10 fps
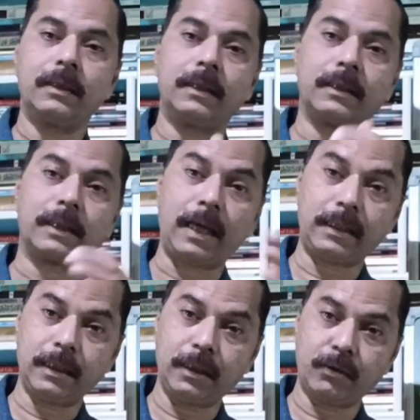The
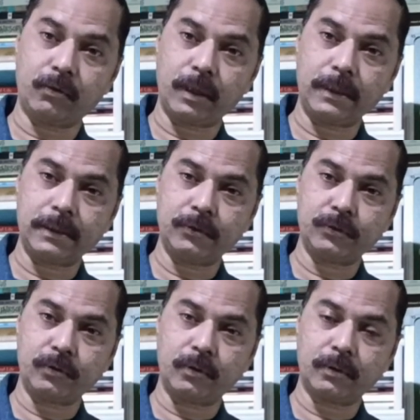title, The Caucasian
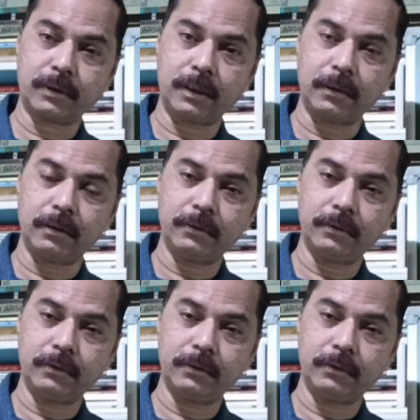Chalk Circle.